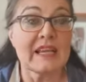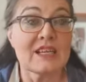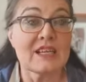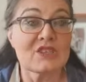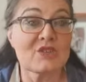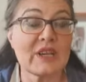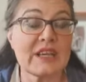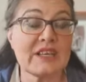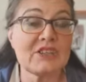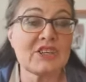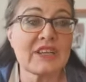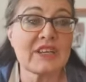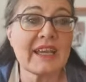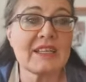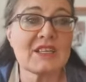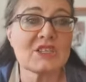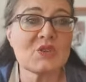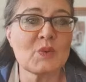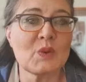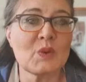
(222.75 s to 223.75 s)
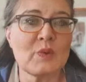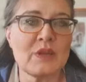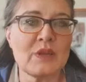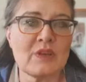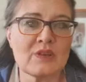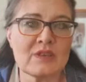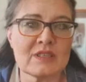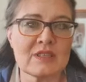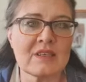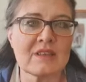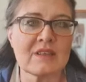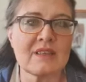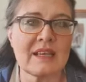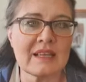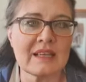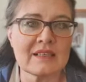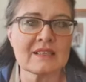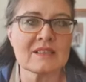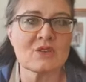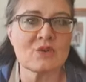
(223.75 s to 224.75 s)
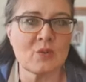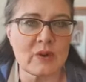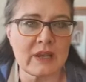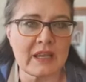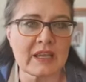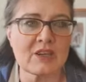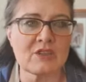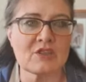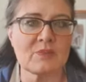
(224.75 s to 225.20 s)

so educators will be using next week